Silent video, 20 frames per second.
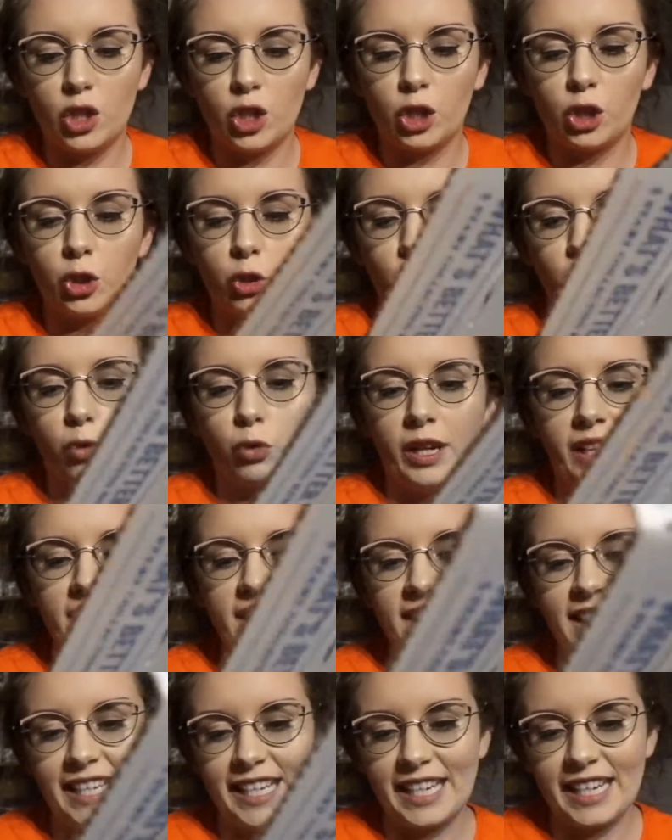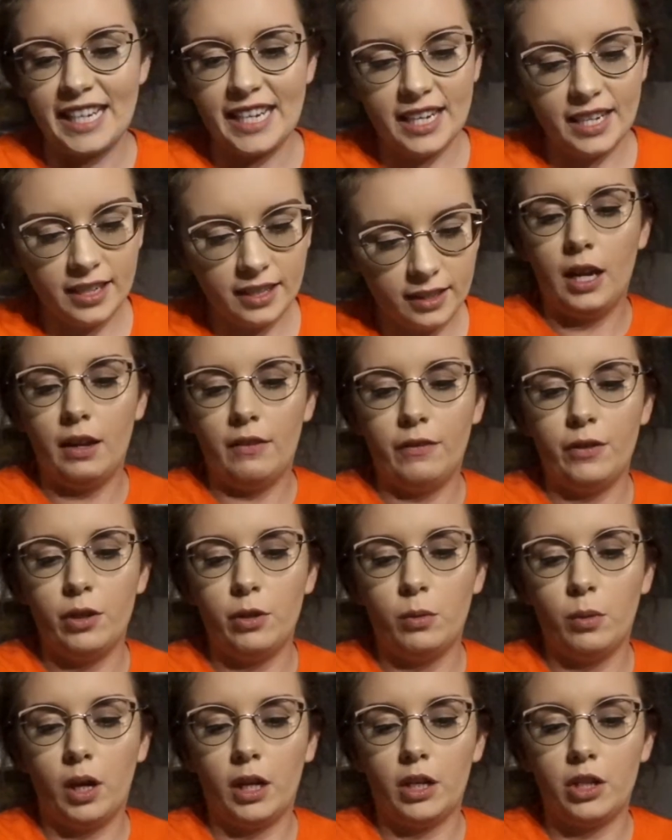Gracie. If you
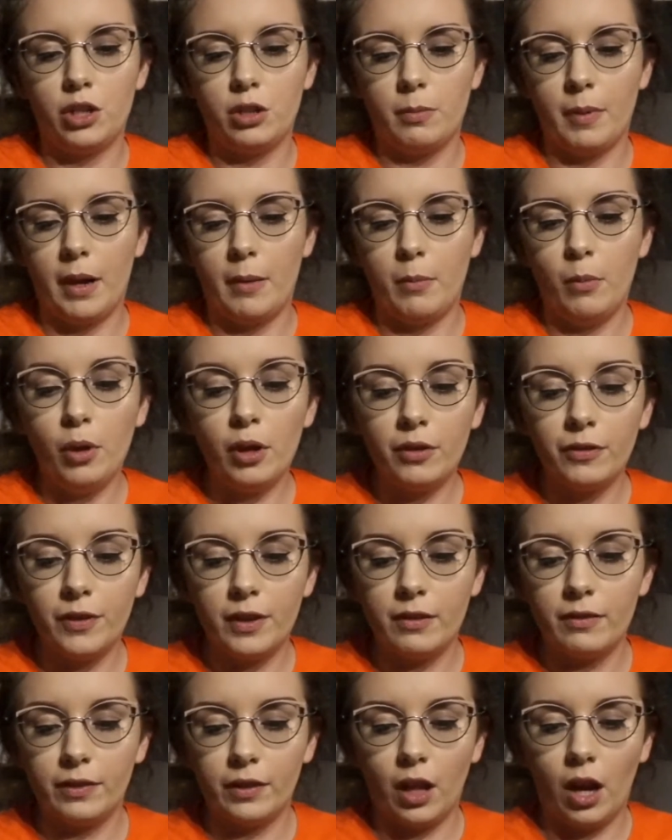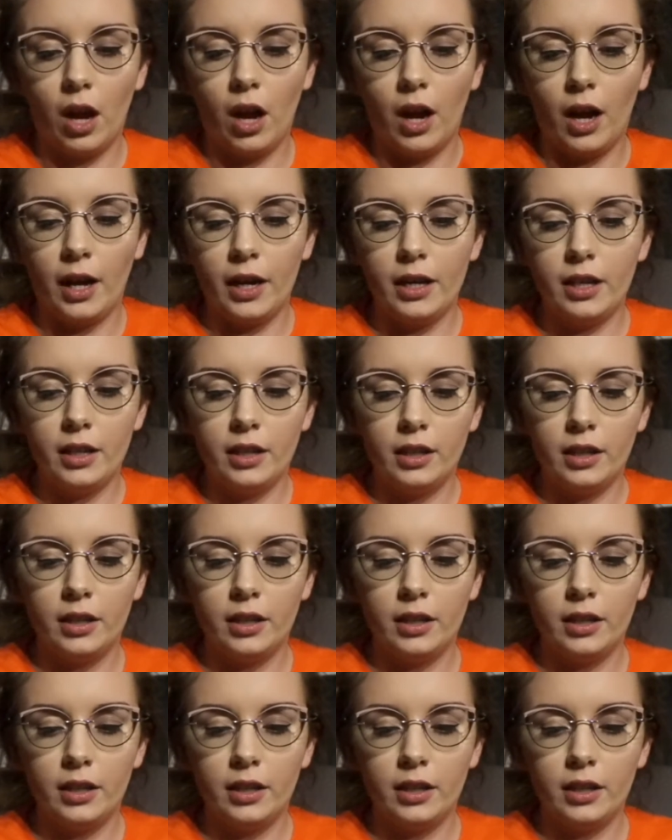watched my Morphe vlog,